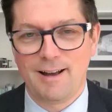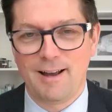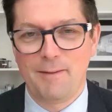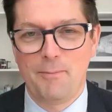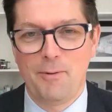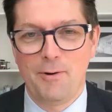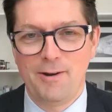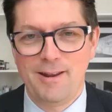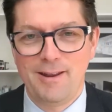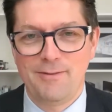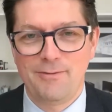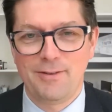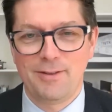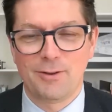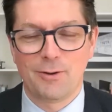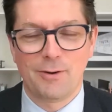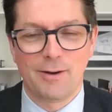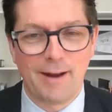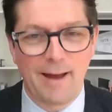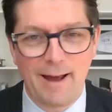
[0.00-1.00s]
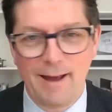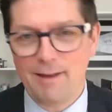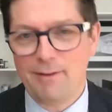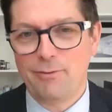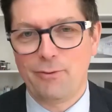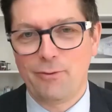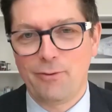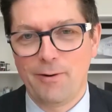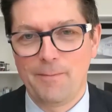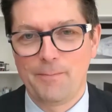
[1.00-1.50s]
I believe in the
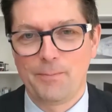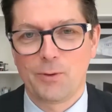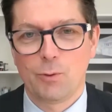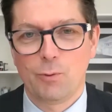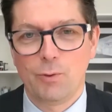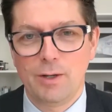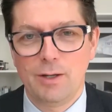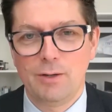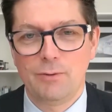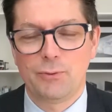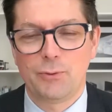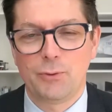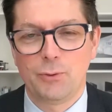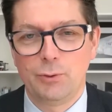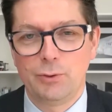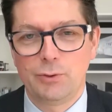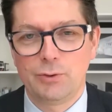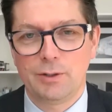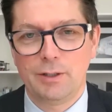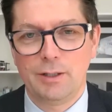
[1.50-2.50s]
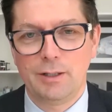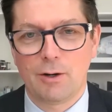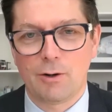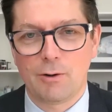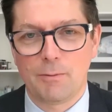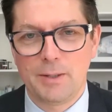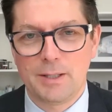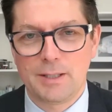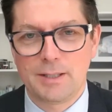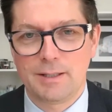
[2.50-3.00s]
life we infuse in
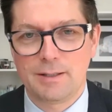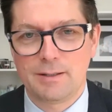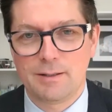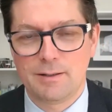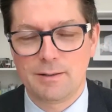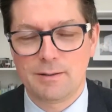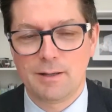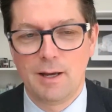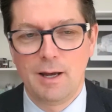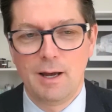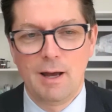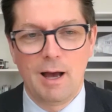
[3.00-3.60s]
our businesses.